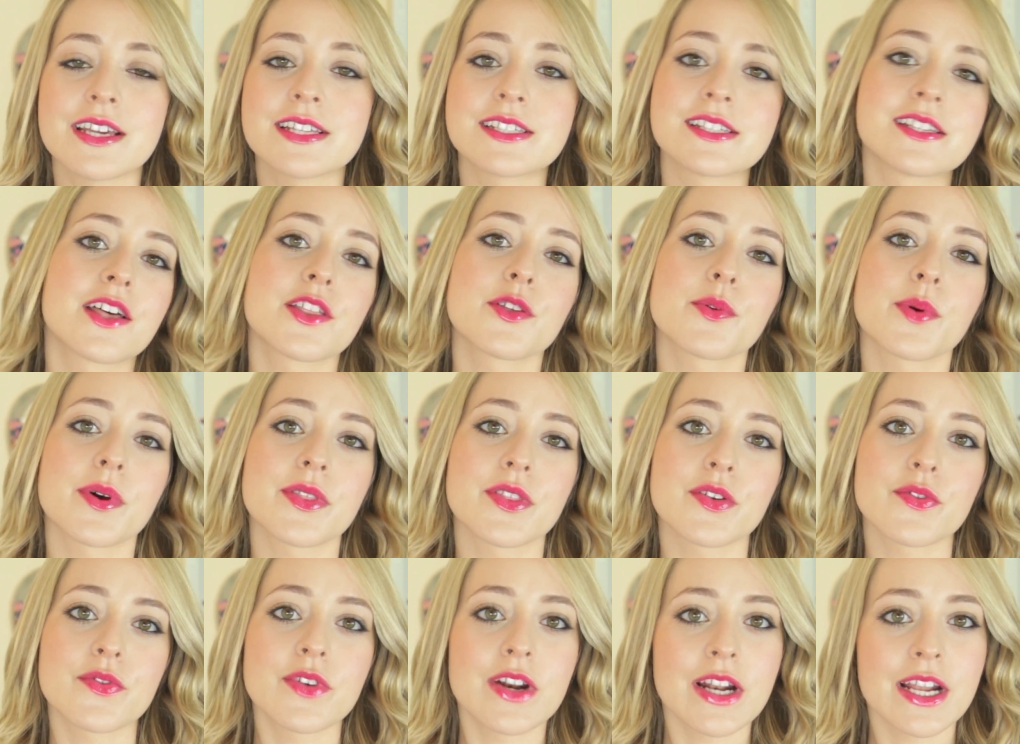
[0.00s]
is another
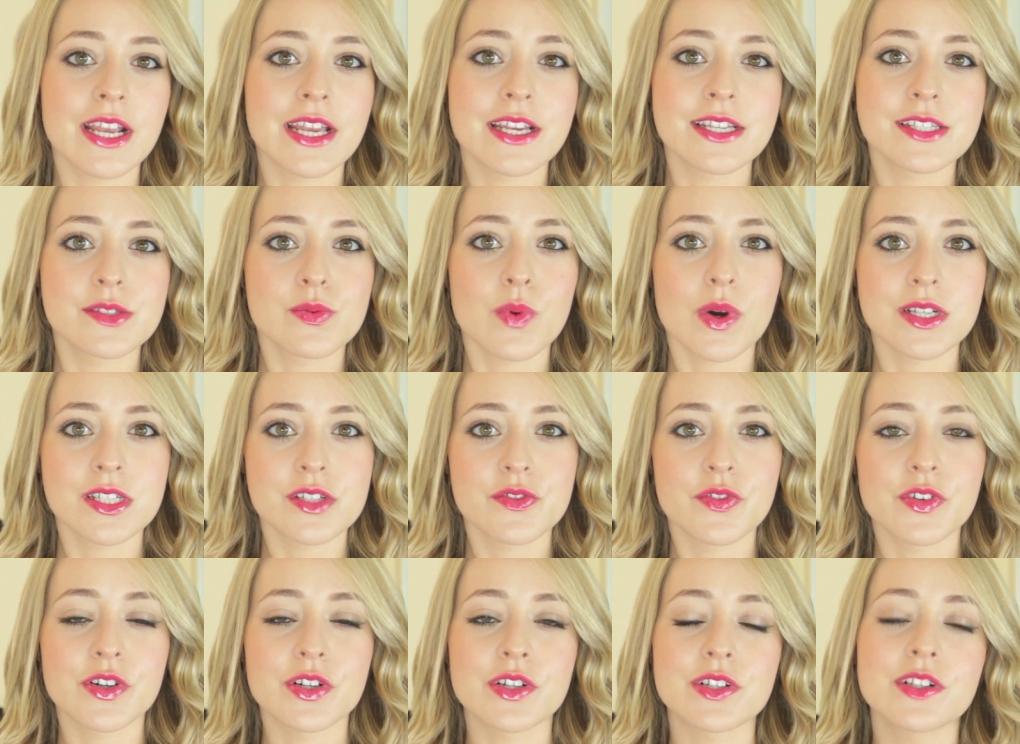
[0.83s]
one that really is
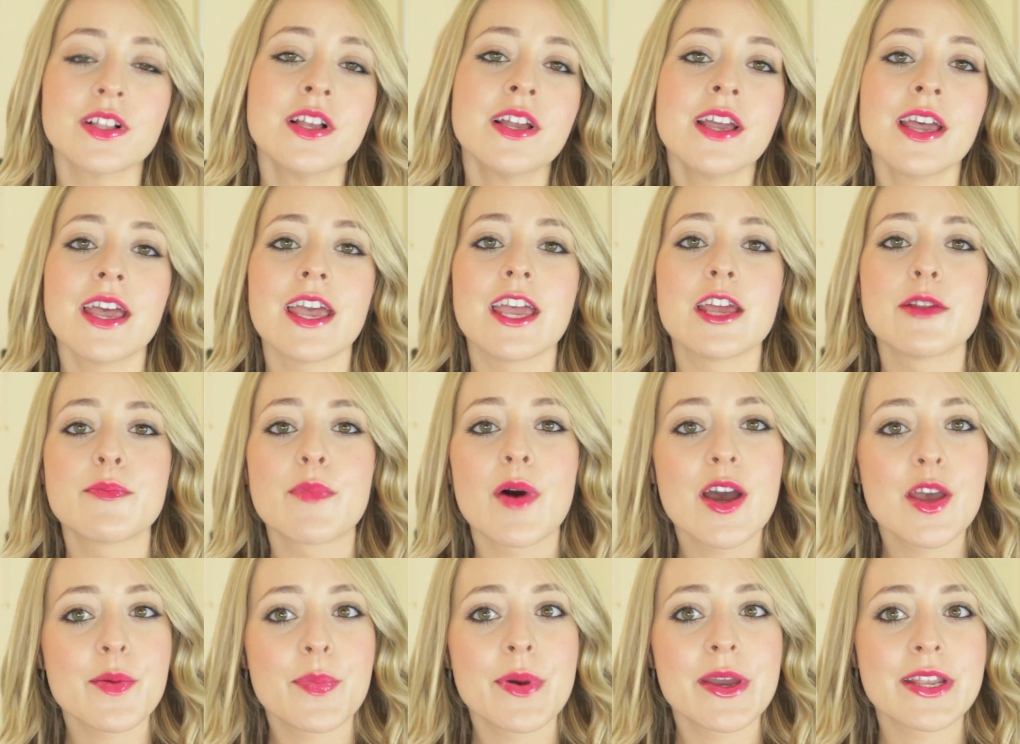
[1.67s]
wonderful. In
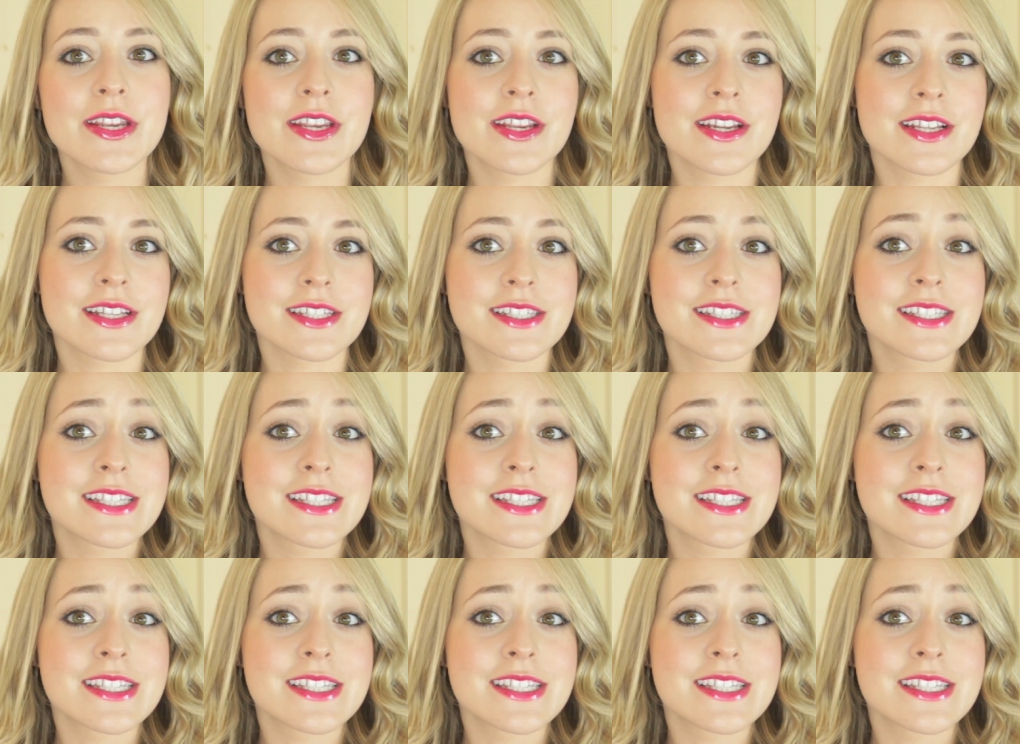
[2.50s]
my opinion, it